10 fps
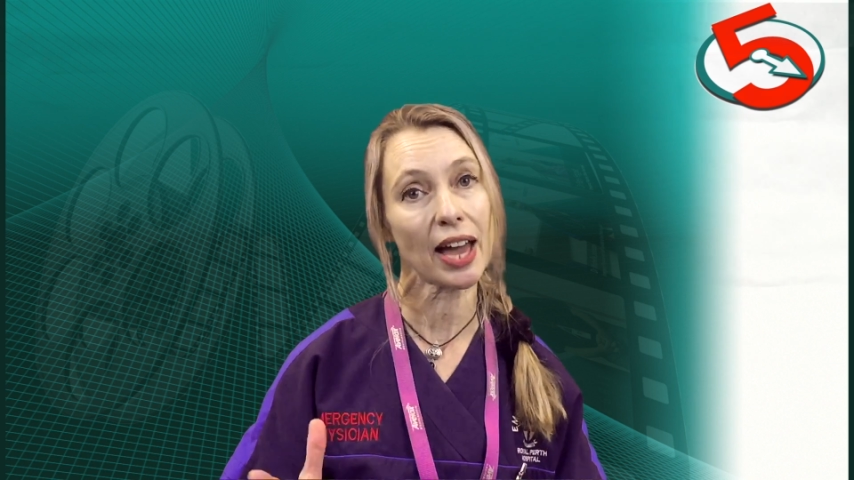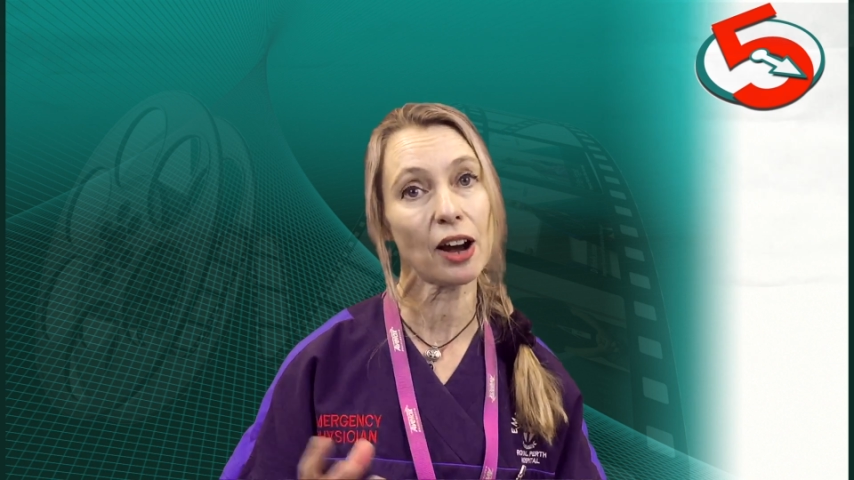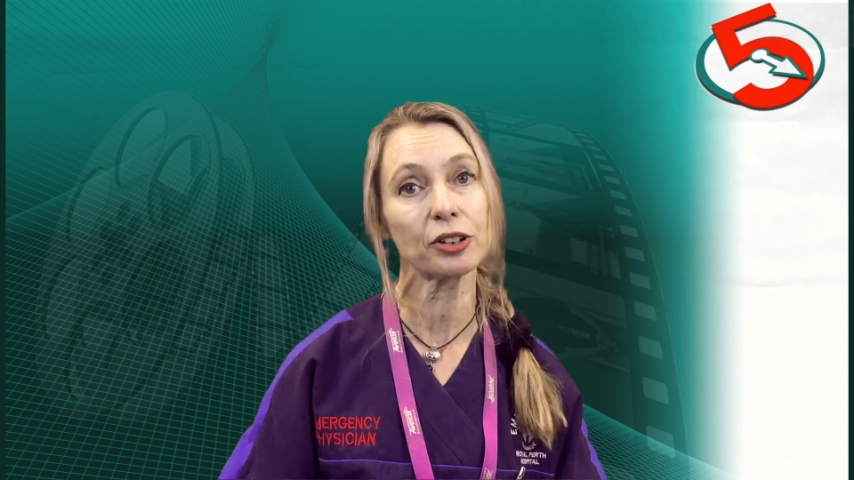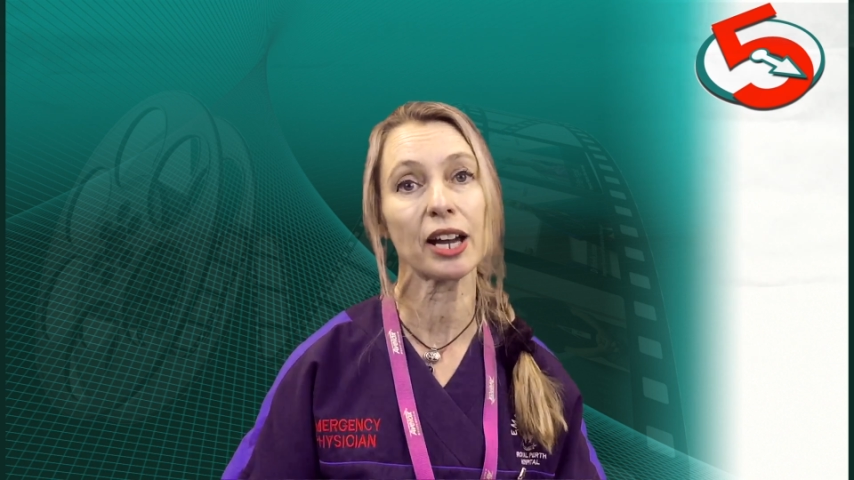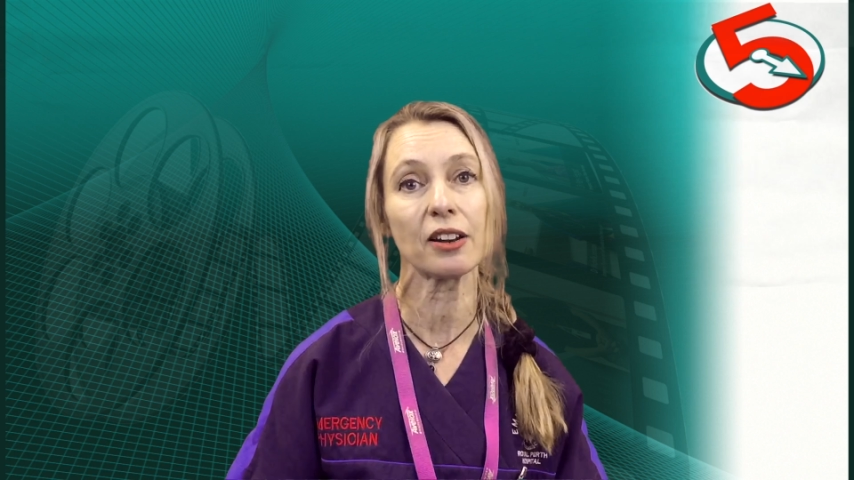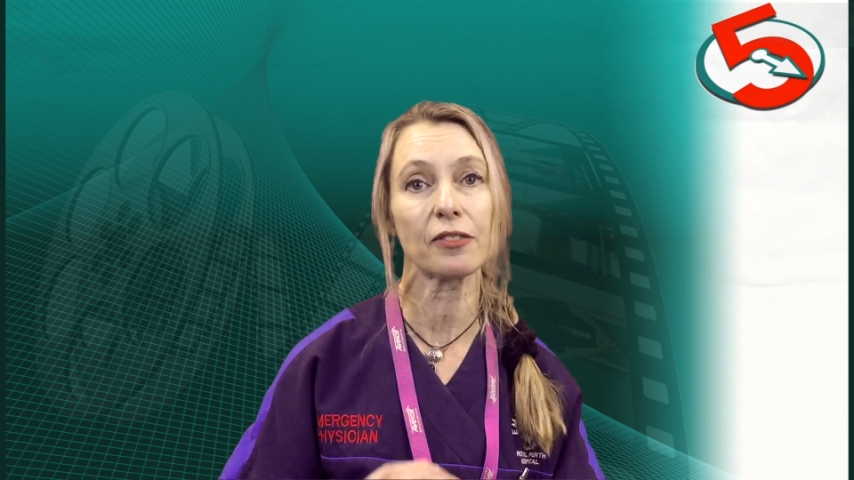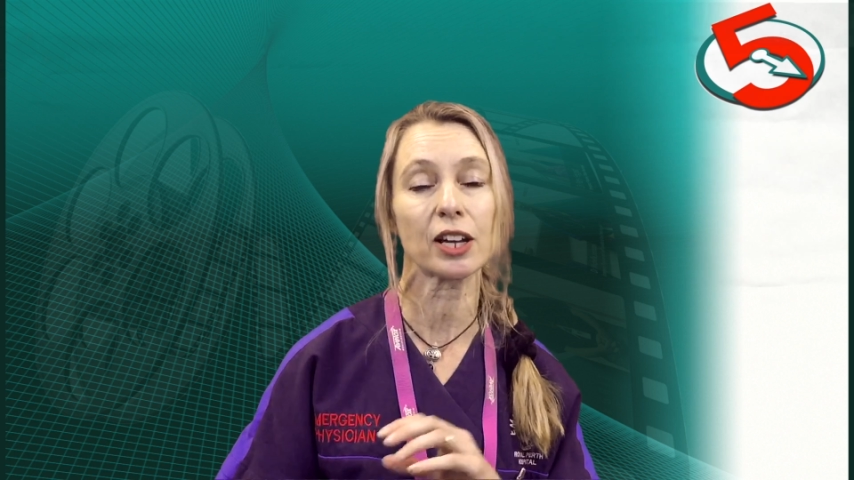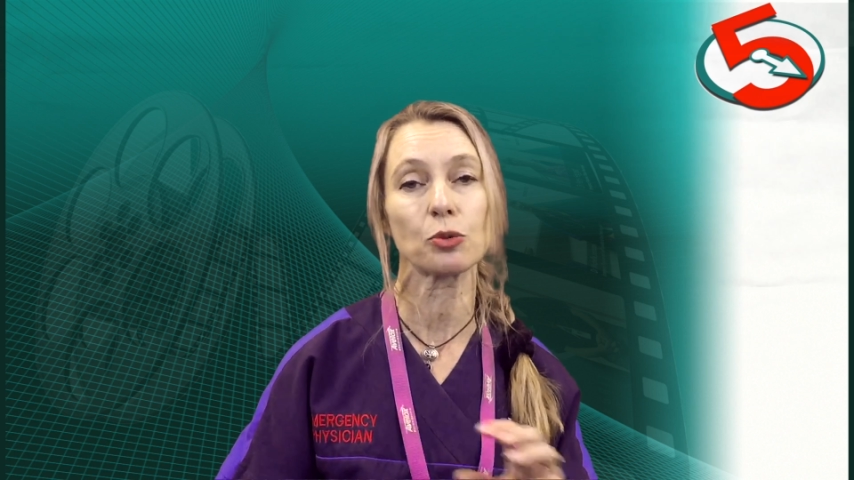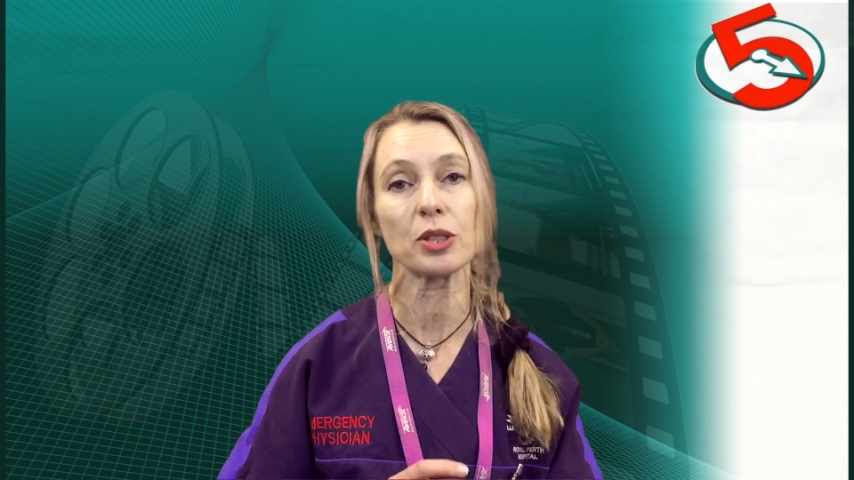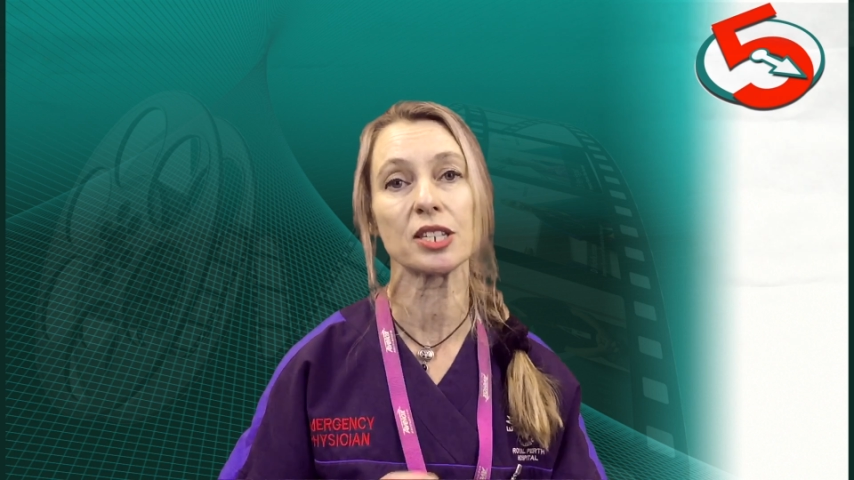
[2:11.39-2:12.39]
the Haldane
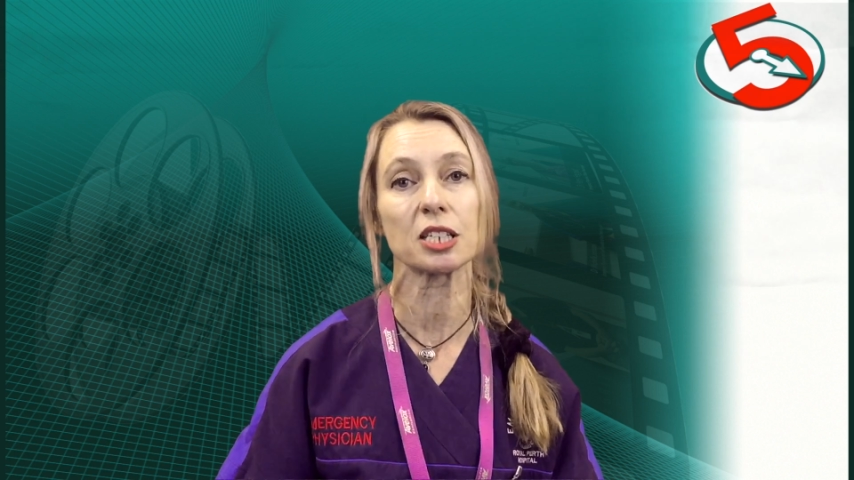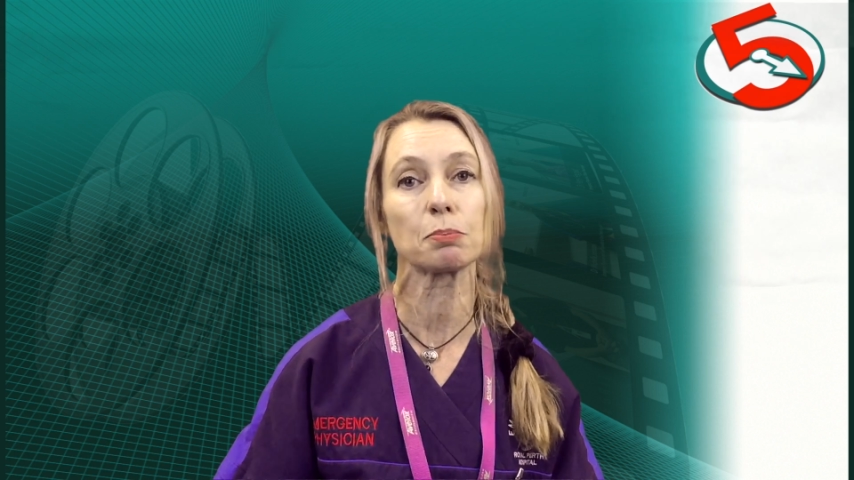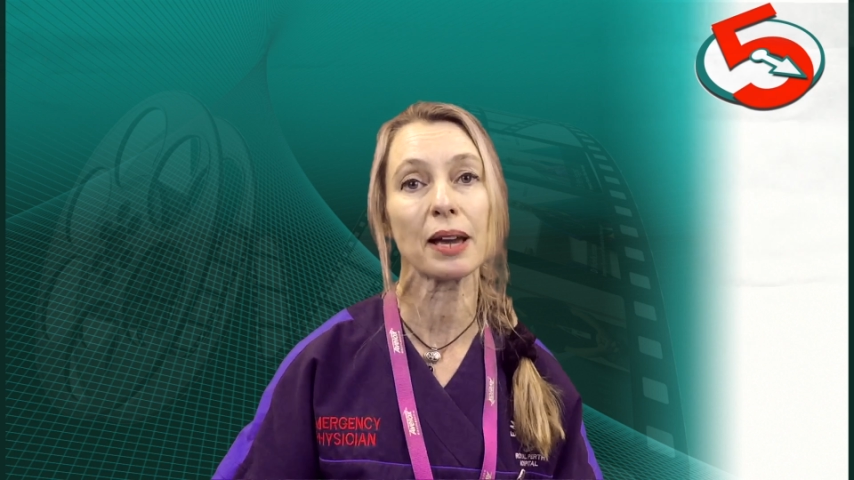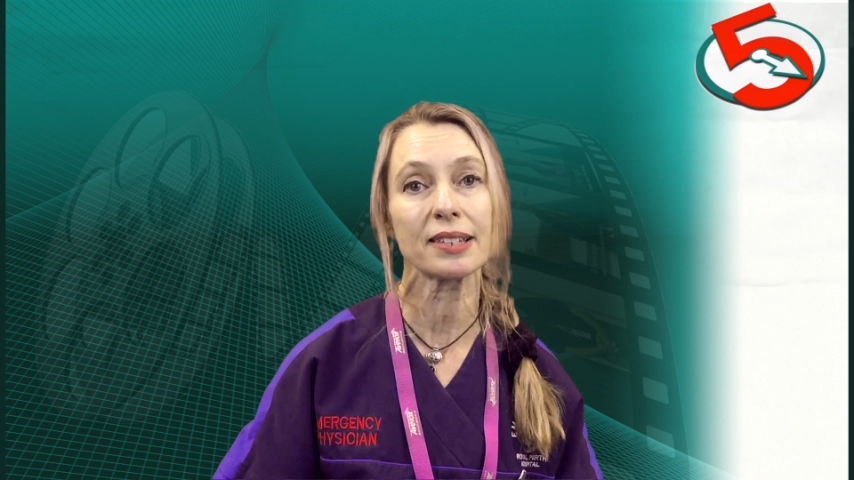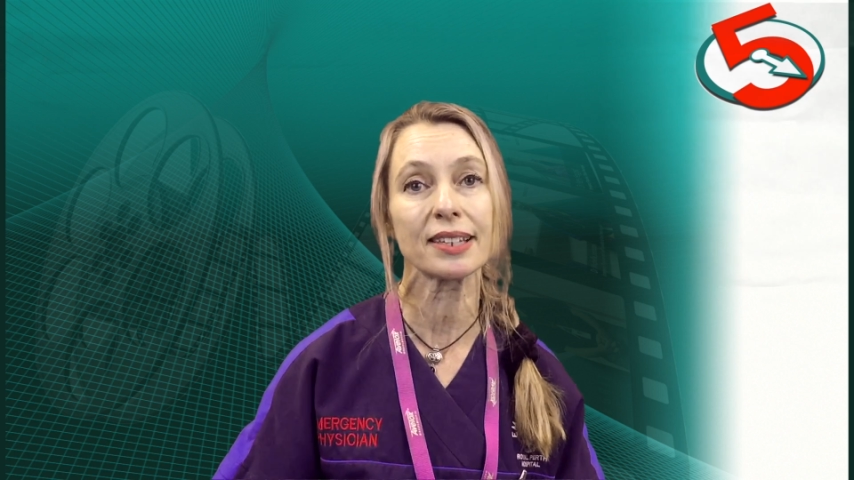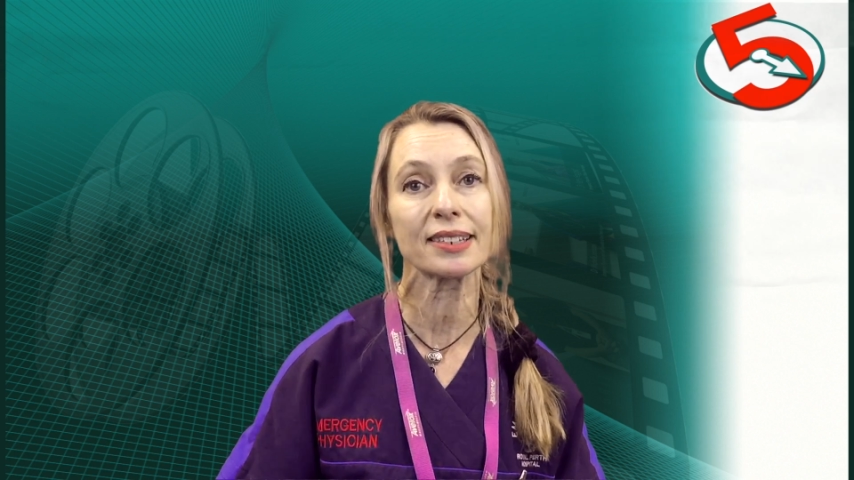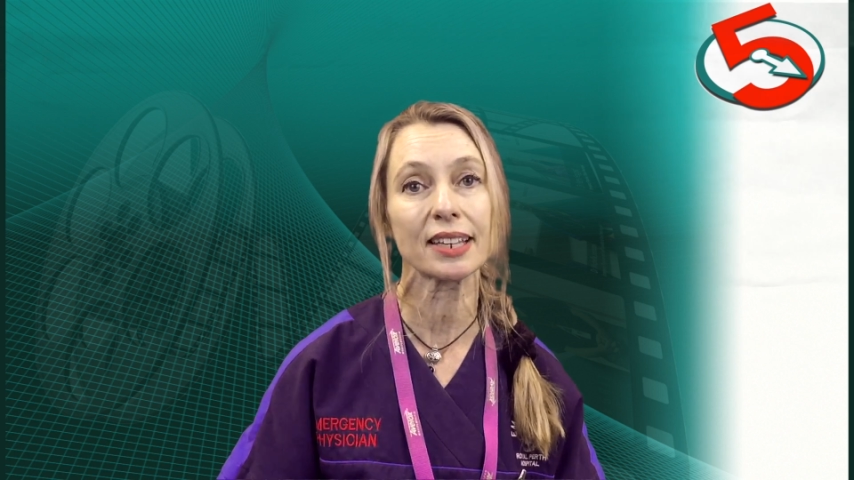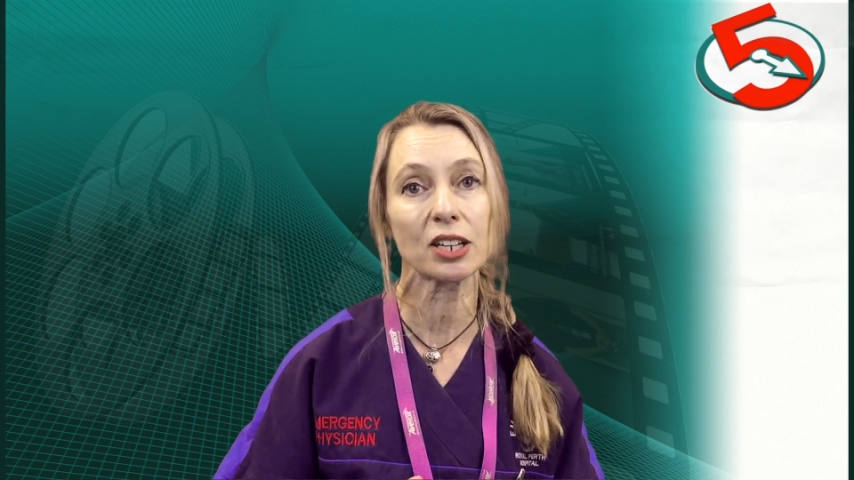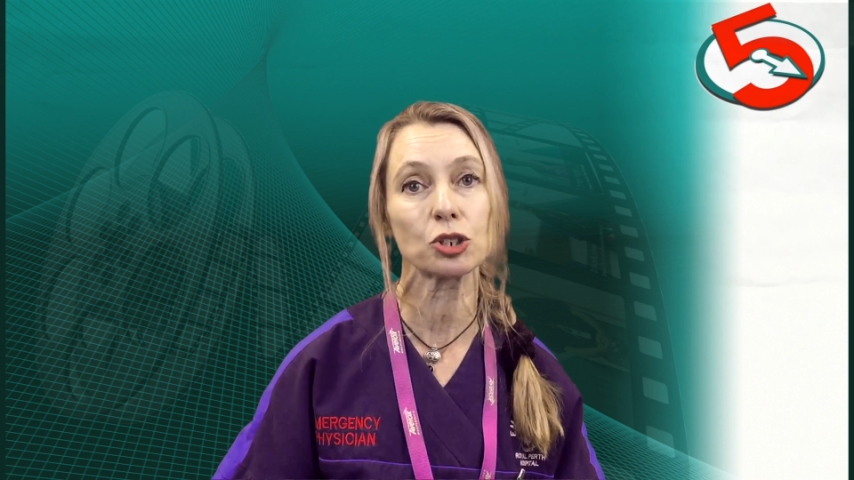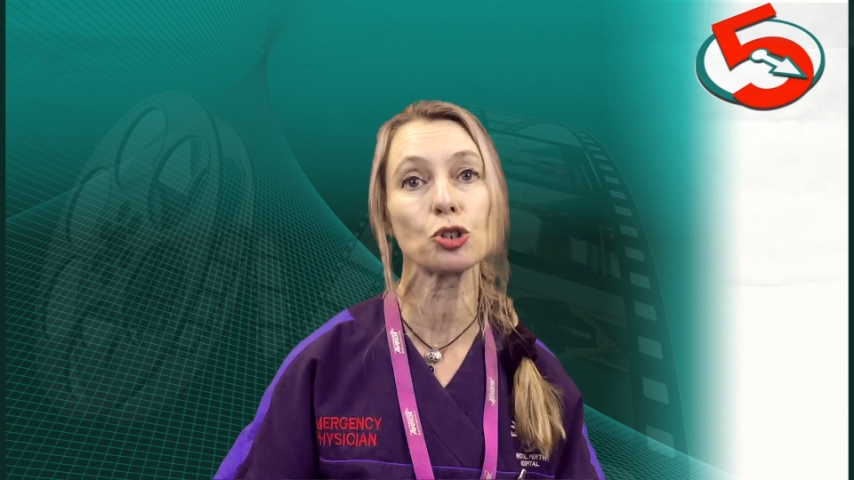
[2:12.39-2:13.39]
effect with displacing
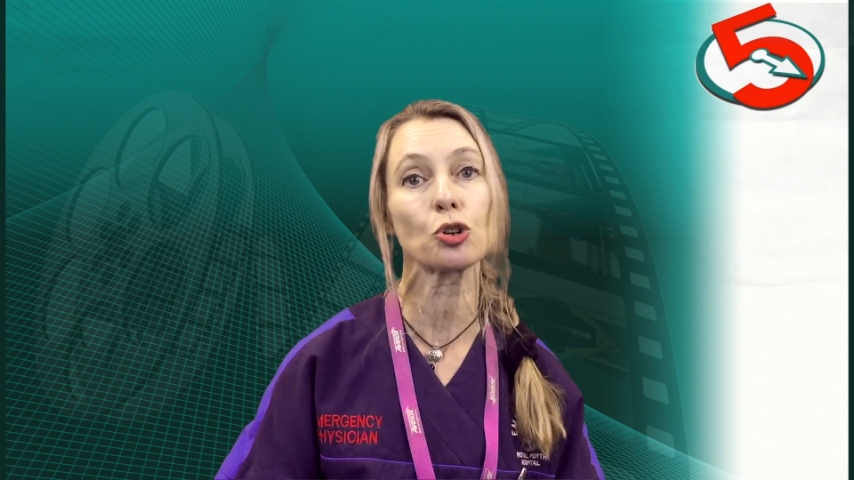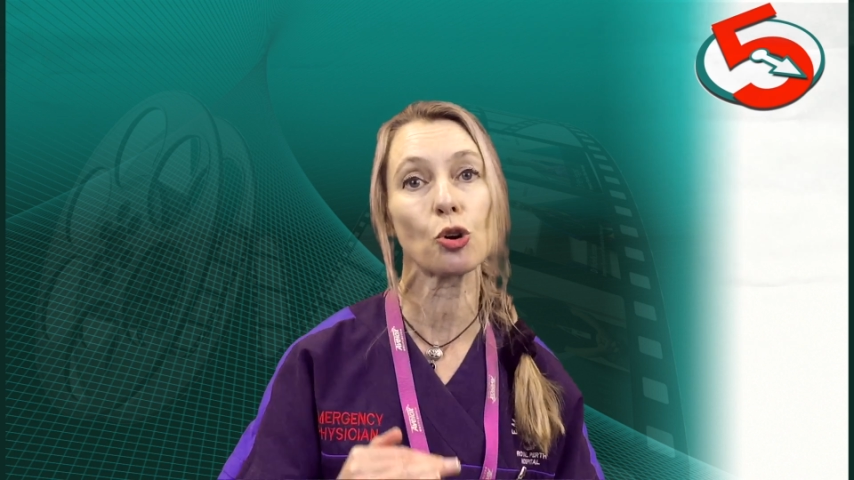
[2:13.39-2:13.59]
CO2,